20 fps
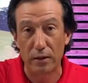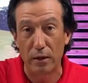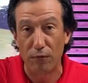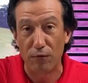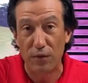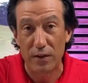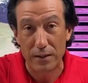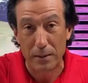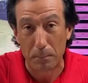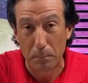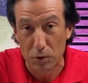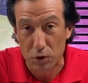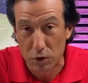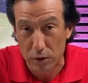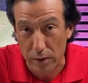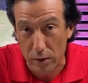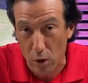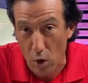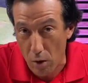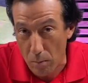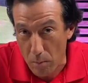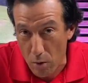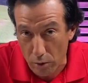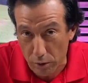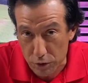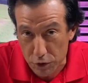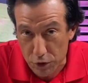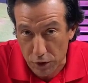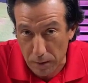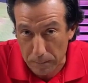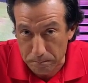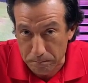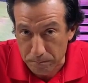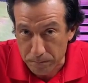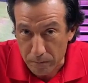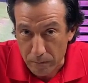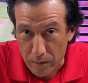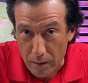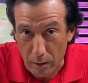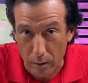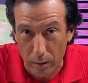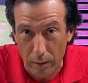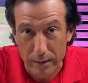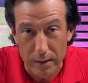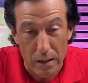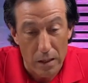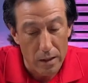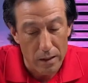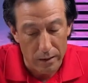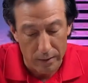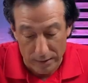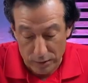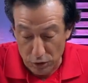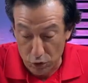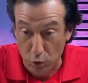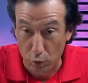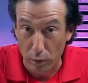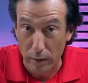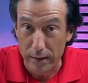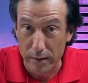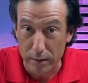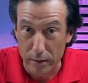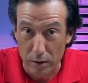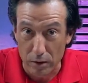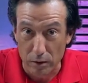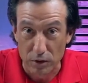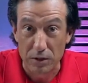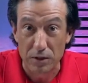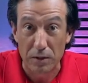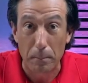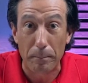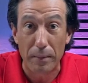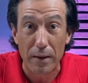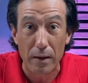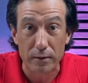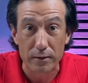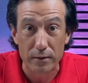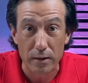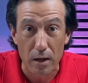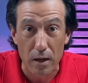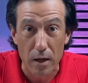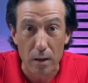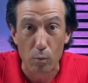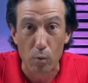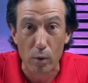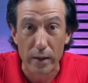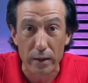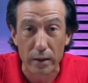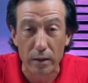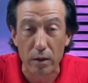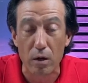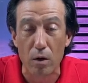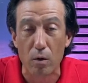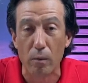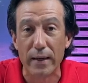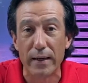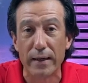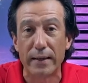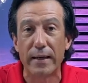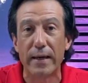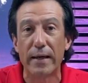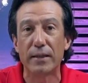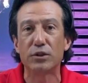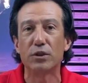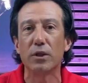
the 50% home ownership. All right, that's great news. It's about time. Way to go. Way to catch